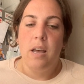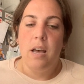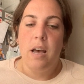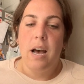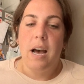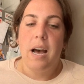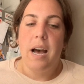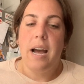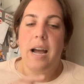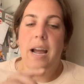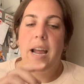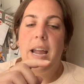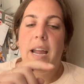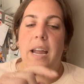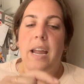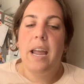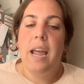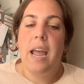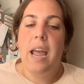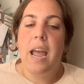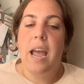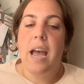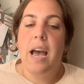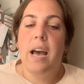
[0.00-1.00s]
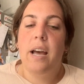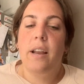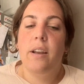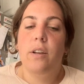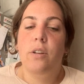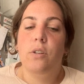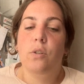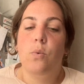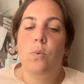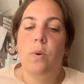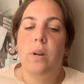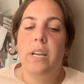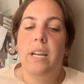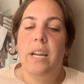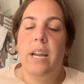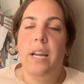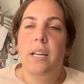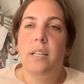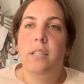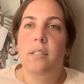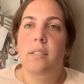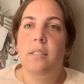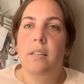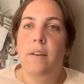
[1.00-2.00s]
I had a
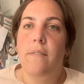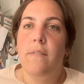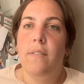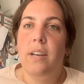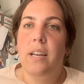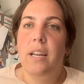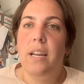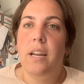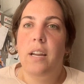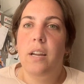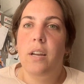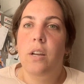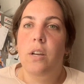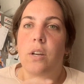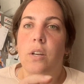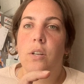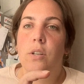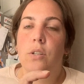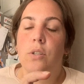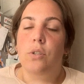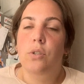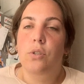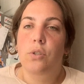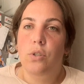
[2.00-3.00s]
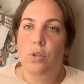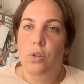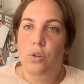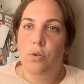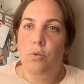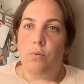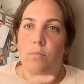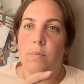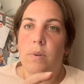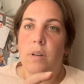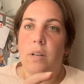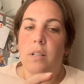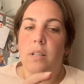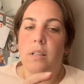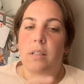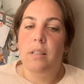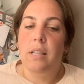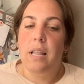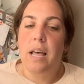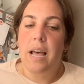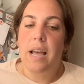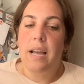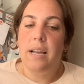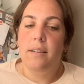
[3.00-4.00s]
28-70 zoom
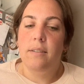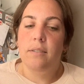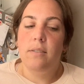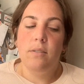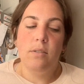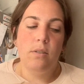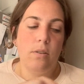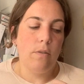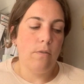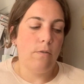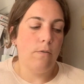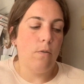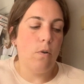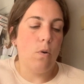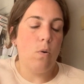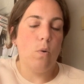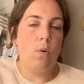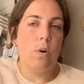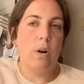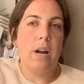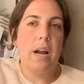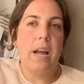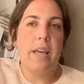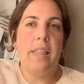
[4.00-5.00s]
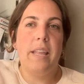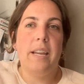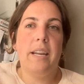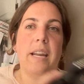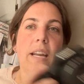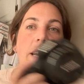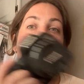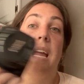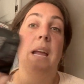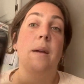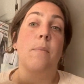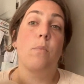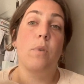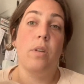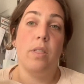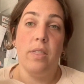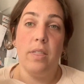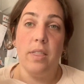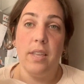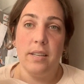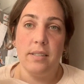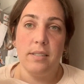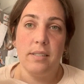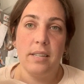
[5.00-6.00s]
lens for, I think it came
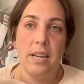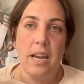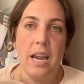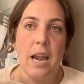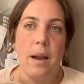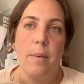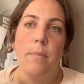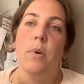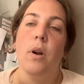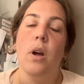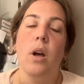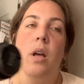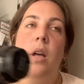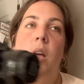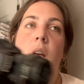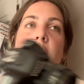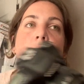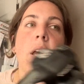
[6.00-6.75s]
with this camera,